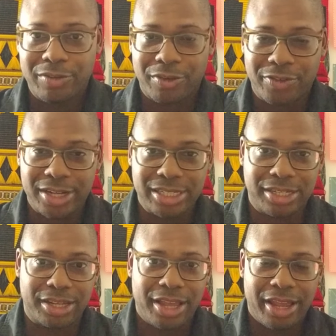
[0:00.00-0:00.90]
for
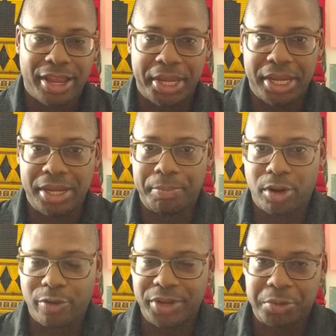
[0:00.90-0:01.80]
finding a
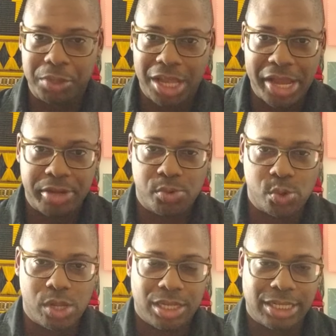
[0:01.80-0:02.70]
perfect,
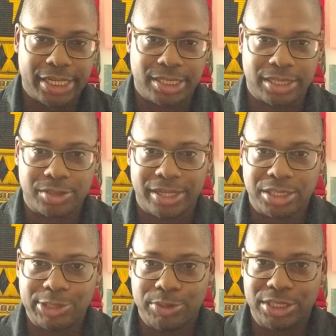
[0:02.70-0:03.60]
reliable lie detector
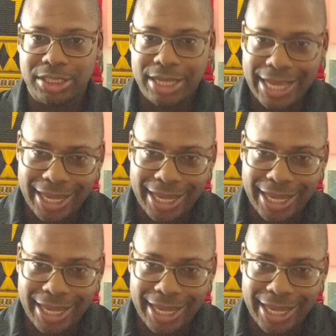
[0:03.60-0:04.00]
test, which,